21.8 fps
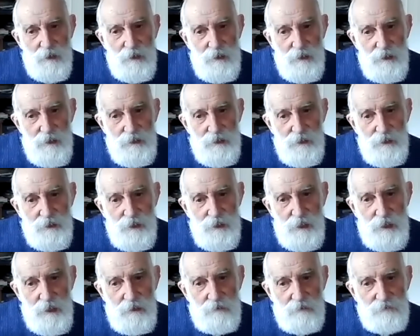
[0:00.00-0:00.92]
is that
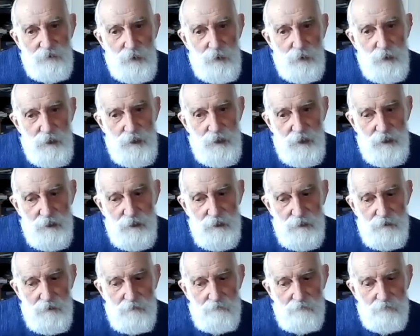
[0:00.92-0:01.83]
they give you
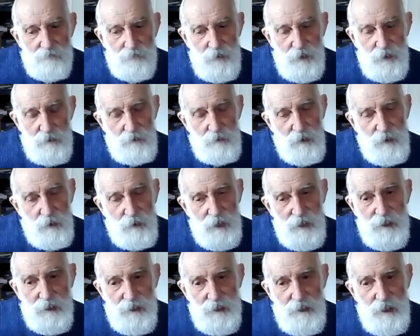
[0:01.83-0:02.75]
in
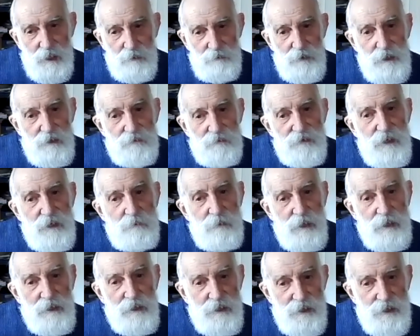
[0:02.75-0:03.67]
my case, I was given a
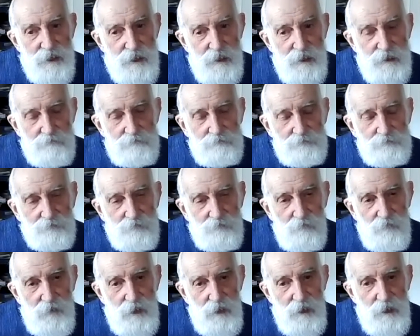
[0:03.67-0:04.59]
mantra
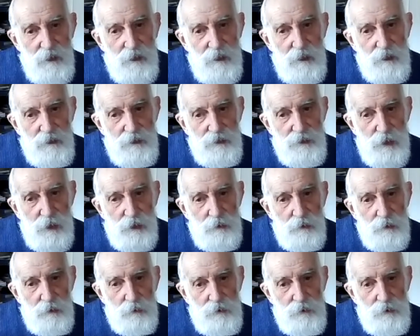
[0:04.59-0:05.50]
and
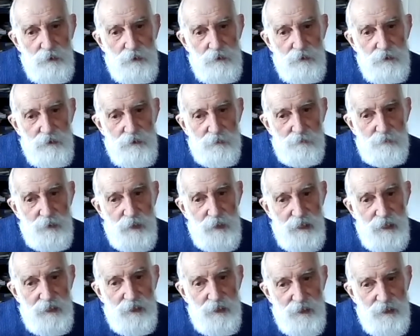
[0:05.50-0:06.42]
told to
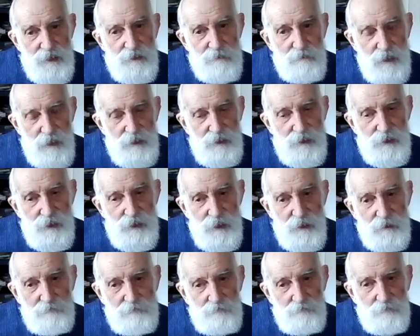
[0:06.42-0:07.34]
repeat this
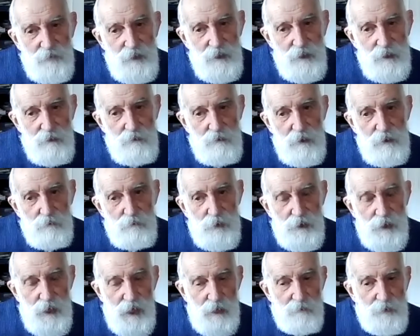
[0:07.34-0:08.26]
mantra. Well,
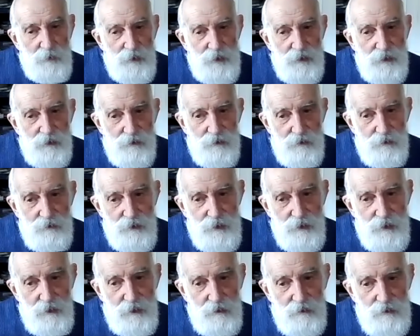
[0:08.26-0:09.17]
what happens? You
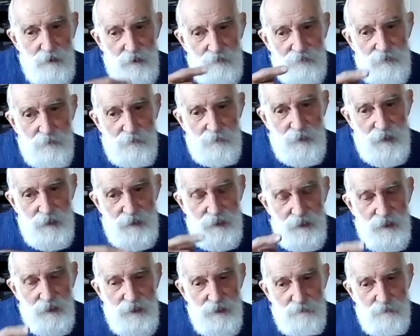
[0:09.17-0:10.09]
start off
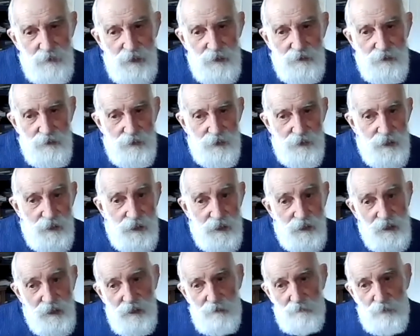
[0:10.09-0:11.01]
repeating this mantra, and then in
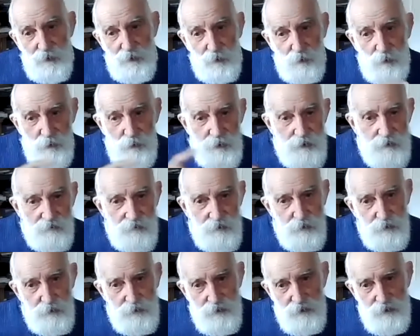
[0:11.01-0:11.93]
come thoughts, of
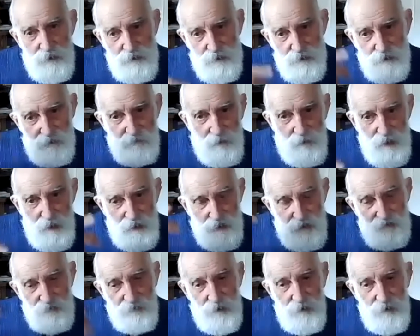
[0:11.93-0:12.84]
course, because the
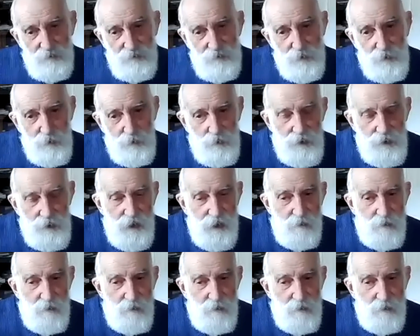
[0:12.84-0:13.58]
mind's full of thoughts.